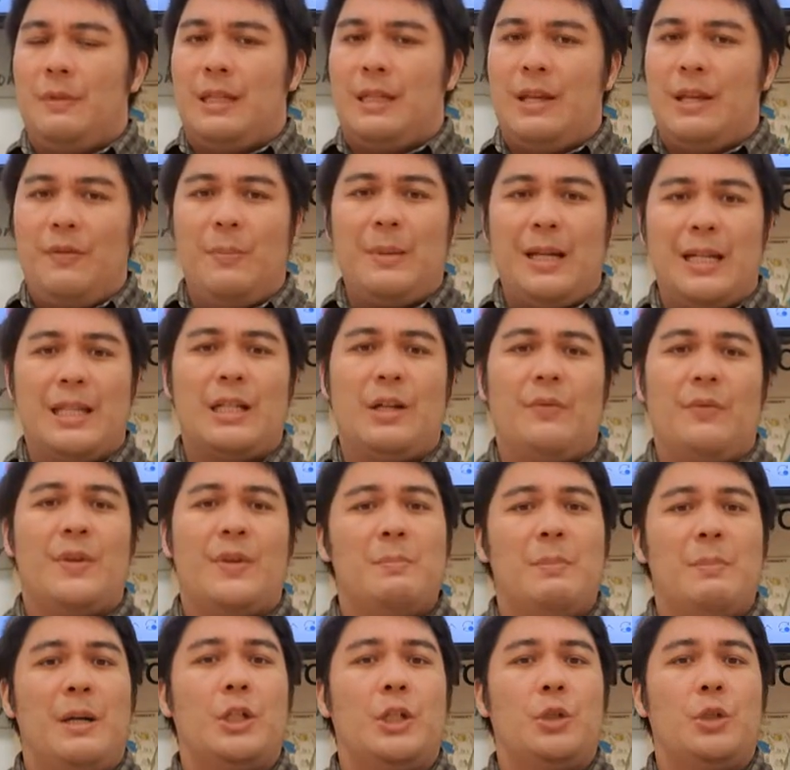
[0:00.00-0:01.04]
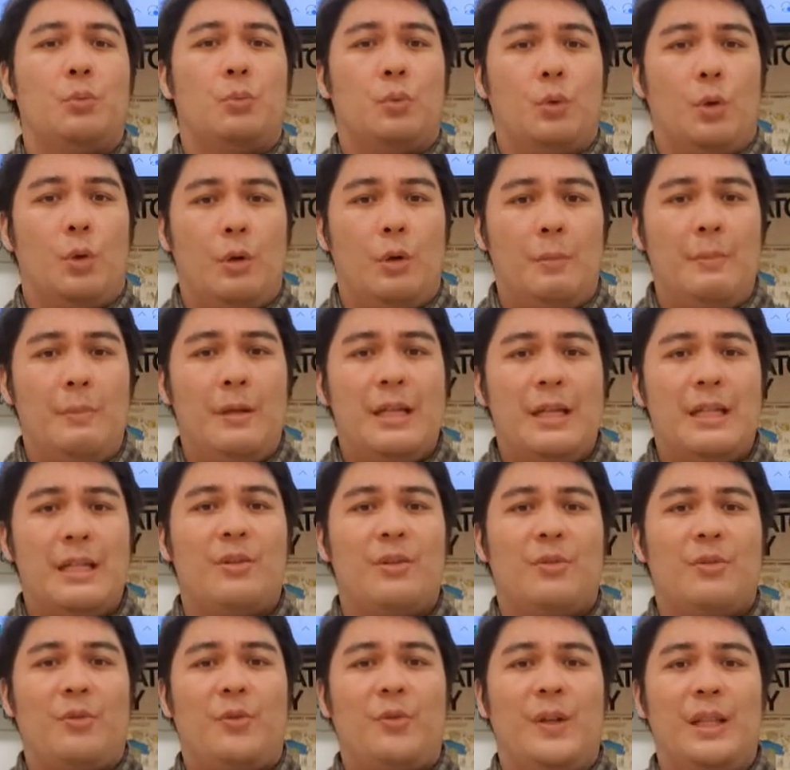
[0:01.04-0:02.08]
giving myself as much room
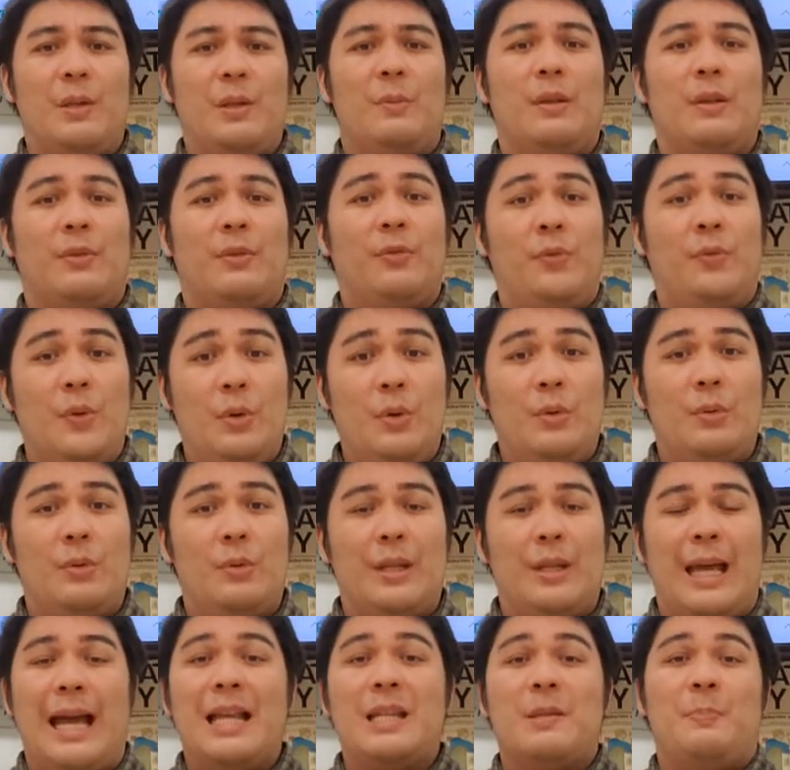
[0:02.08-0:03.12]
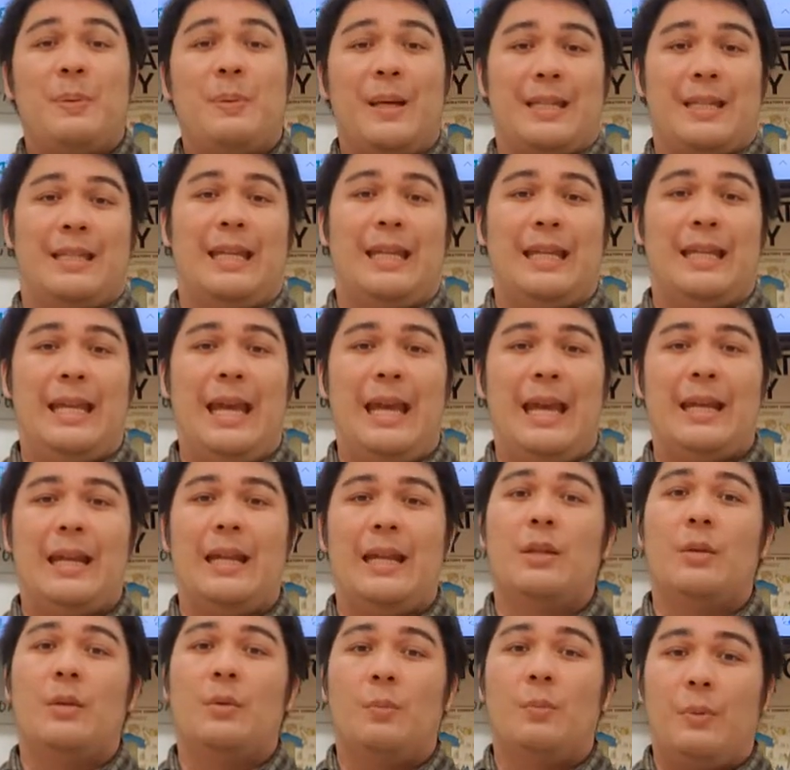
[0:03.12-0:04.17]
to fill it with food as best I can.
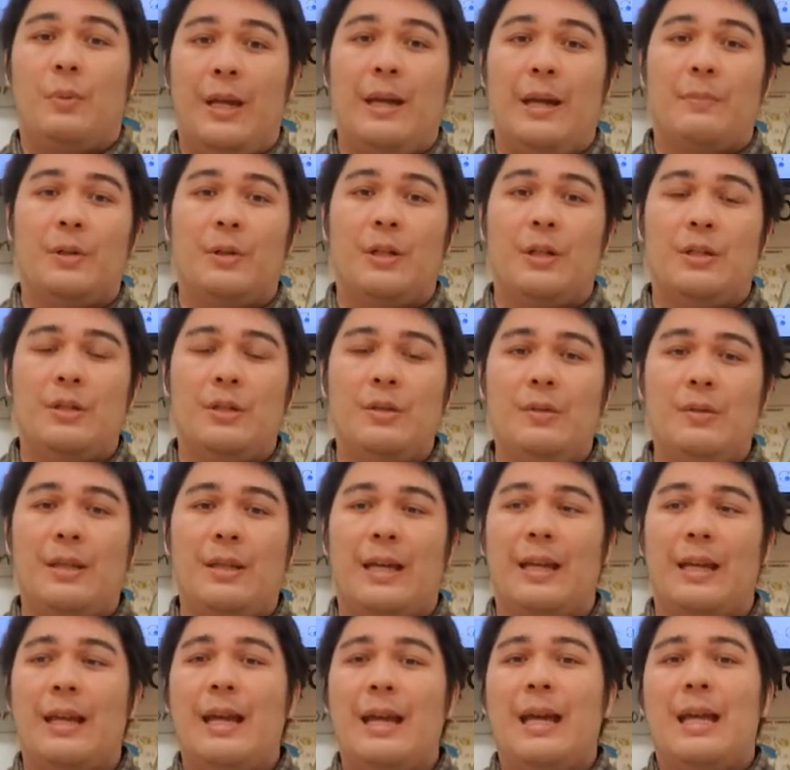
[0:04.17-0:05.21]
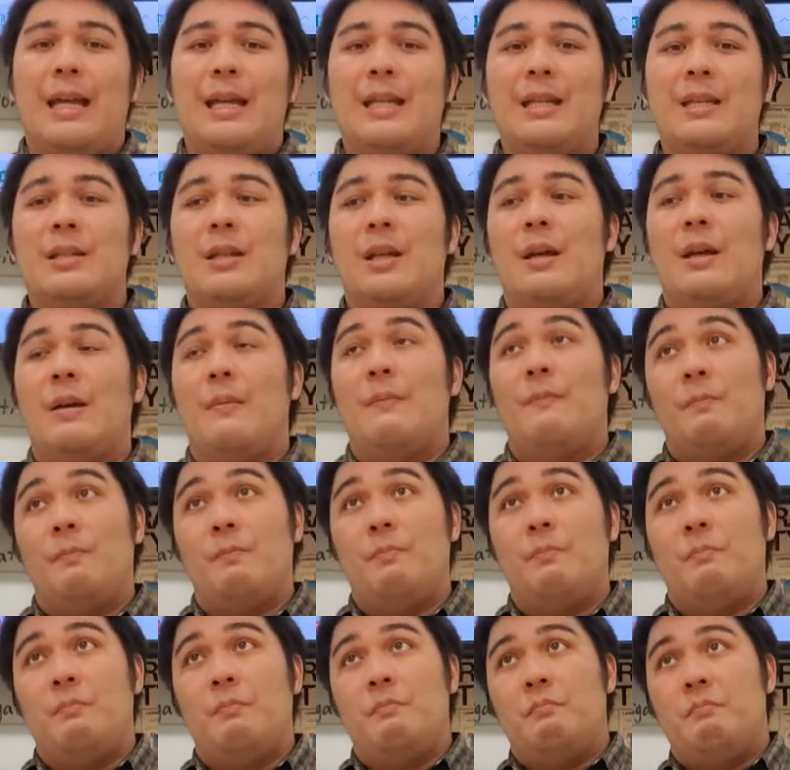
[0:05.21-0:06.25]
And the way I'm going to do that is
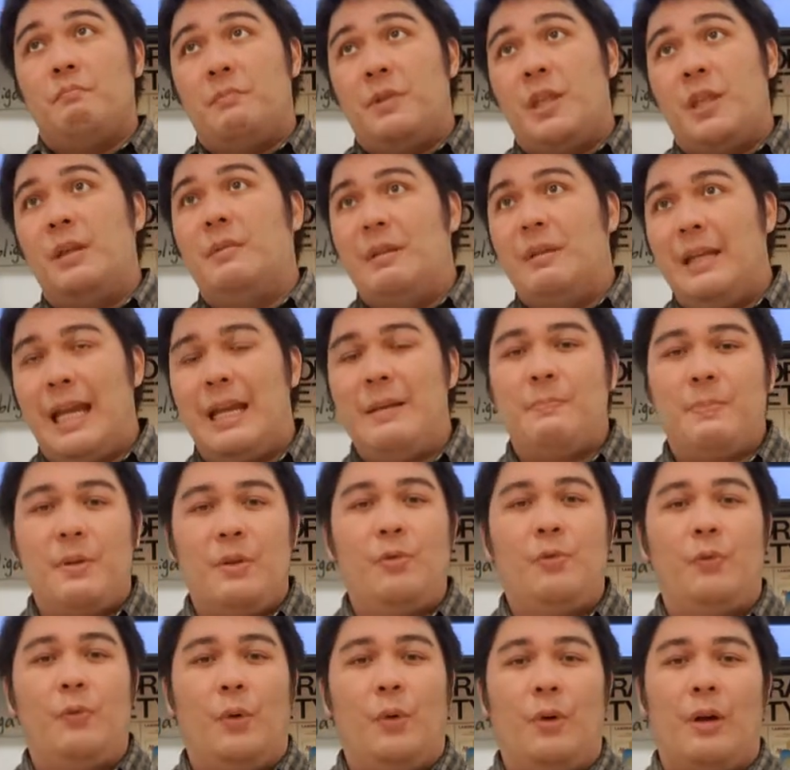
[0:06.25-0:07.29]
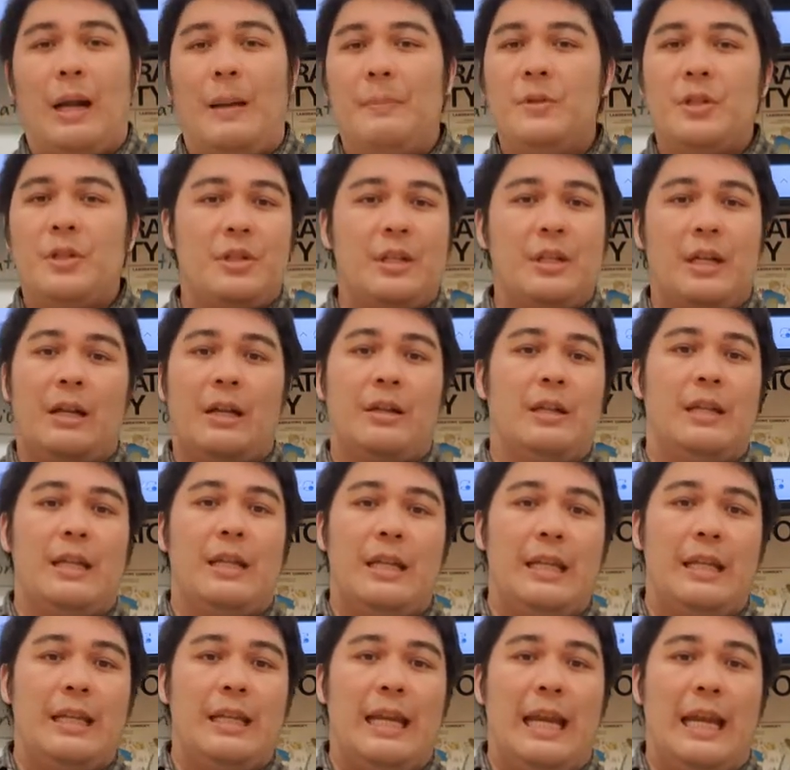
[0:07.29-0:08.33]
the night before I'm just not going
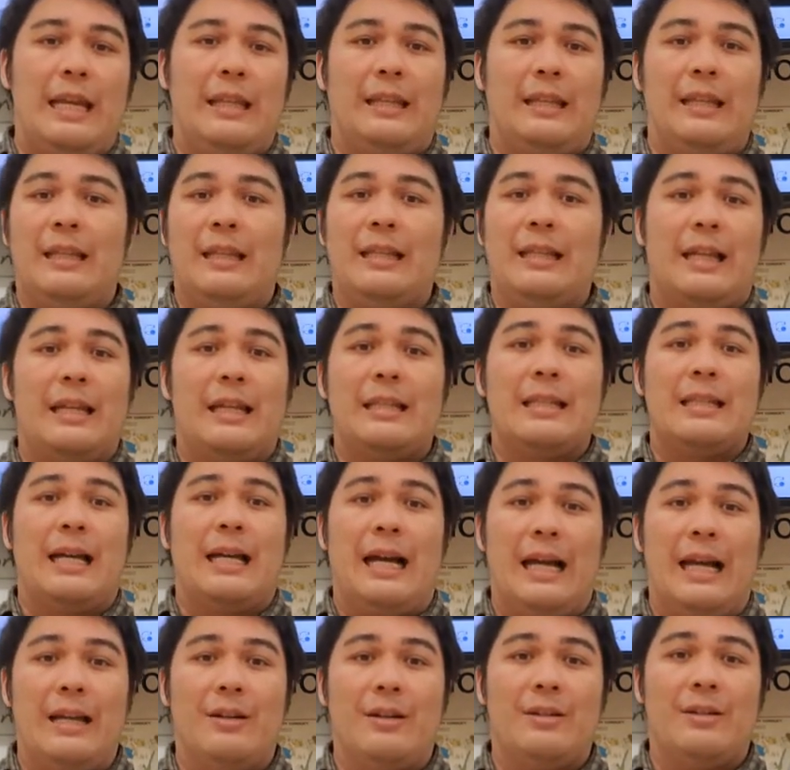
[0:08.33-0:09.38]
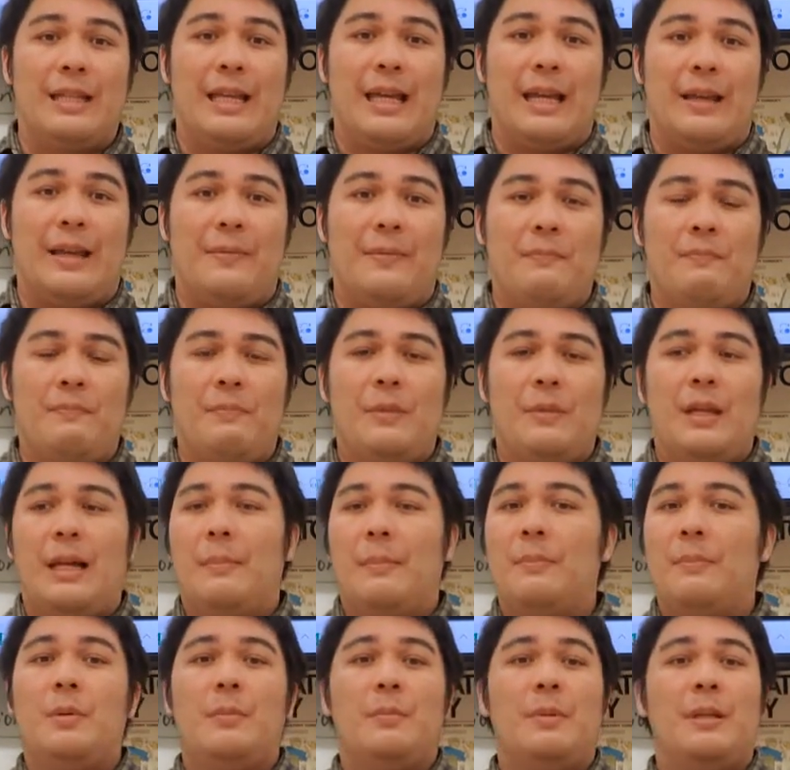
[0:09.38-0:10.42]
to eat anything that entire day.
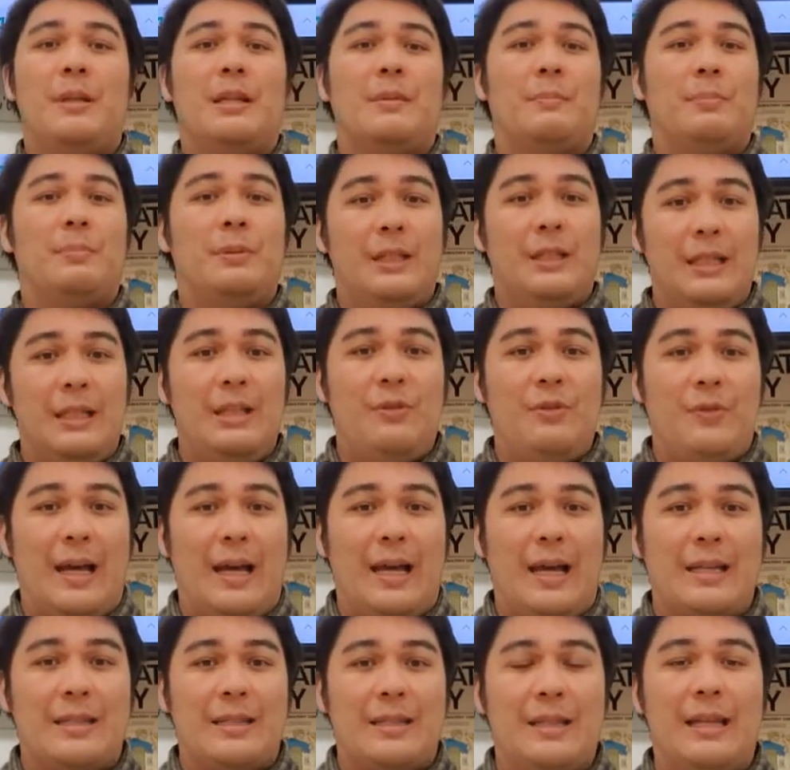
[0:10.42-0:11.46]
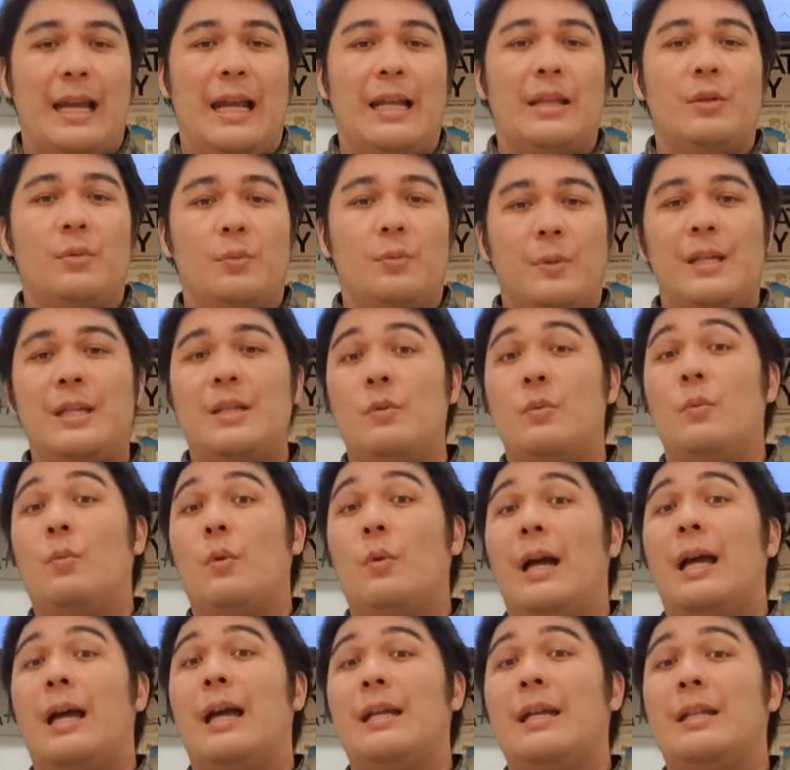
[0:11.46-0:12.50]
I'm going to be completely fasted and the reason
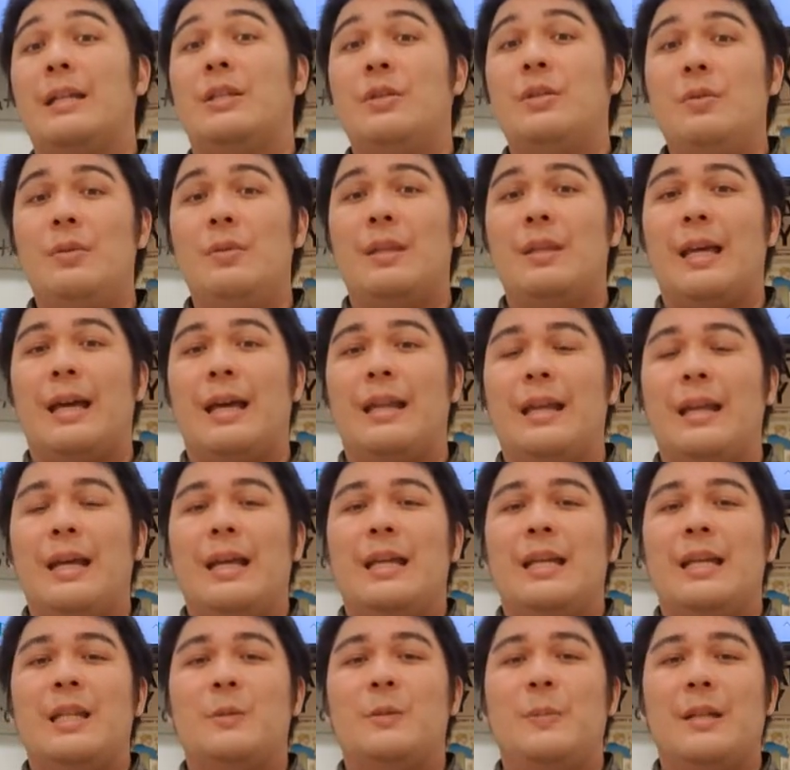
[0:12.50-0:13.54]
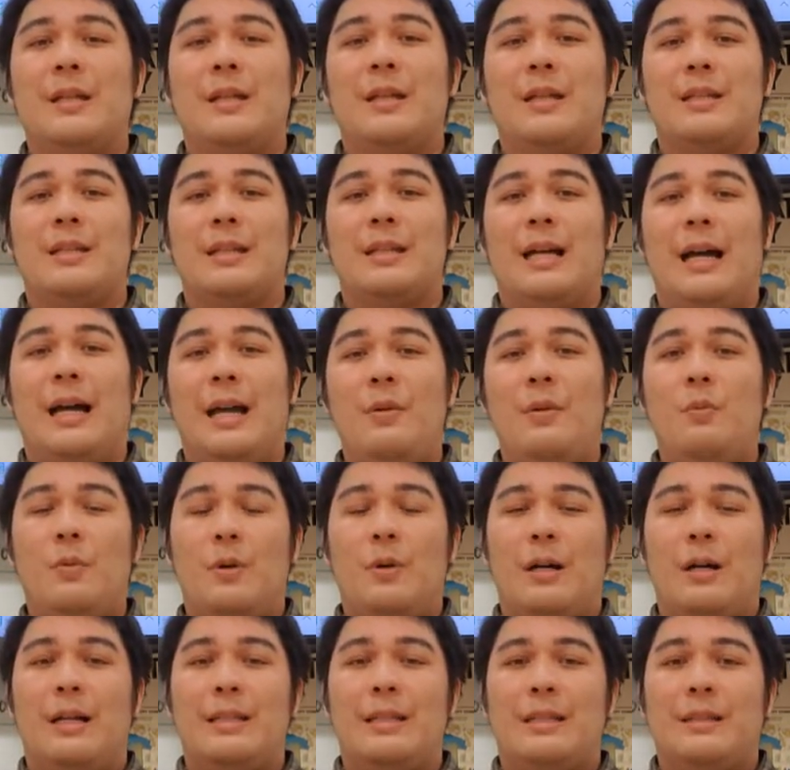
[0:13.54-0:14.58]
why I do that is because I
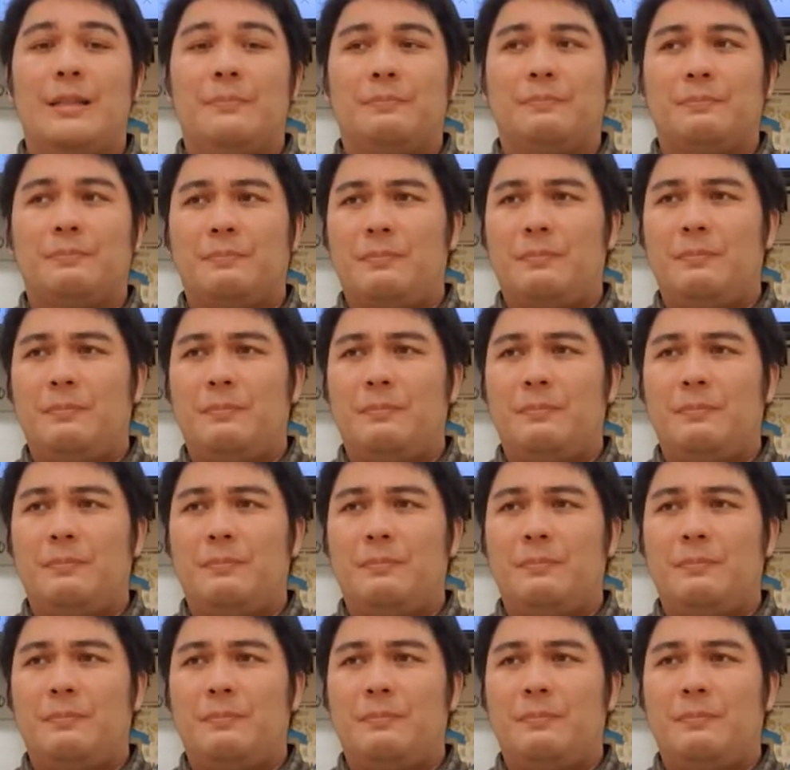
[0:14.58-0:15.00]
want